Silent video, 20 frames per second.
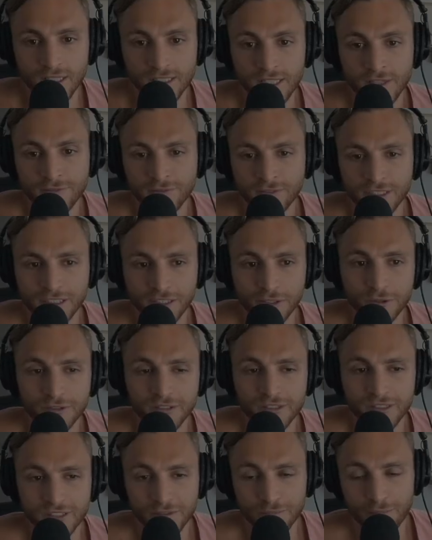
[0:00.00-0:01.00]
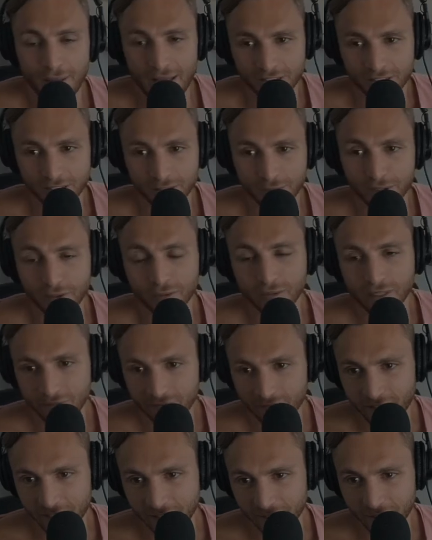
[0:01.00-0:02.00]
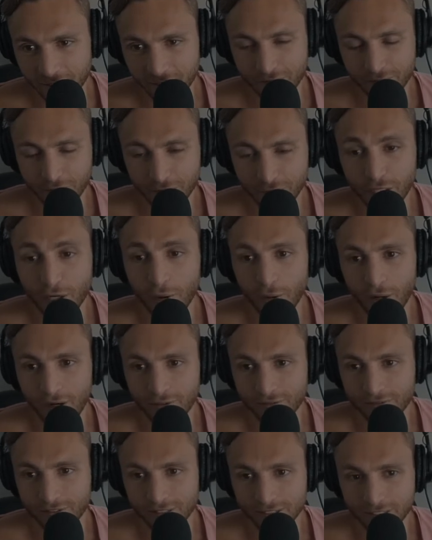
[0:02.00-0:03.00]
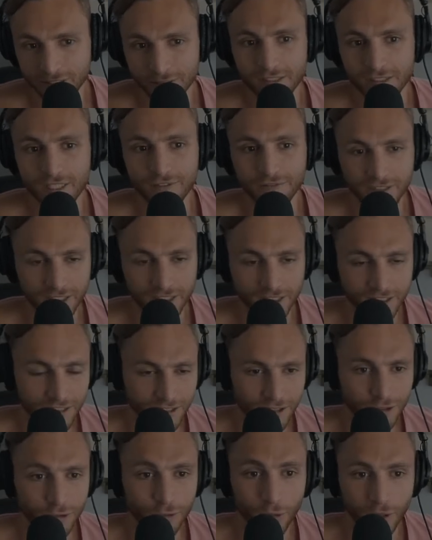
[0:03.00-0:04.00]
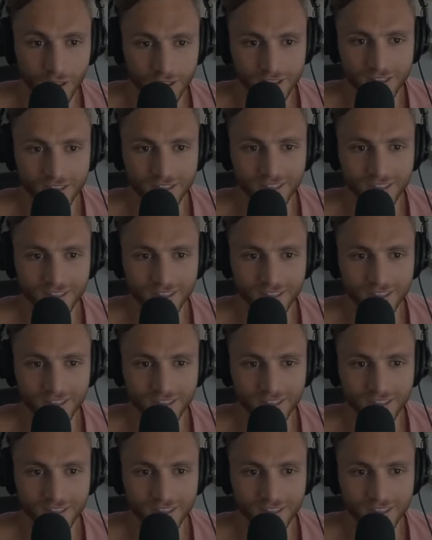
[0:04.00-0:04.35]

definitely loses magic when you live there and you, if you go often. So it's definitely good to do. I thought once. you were going to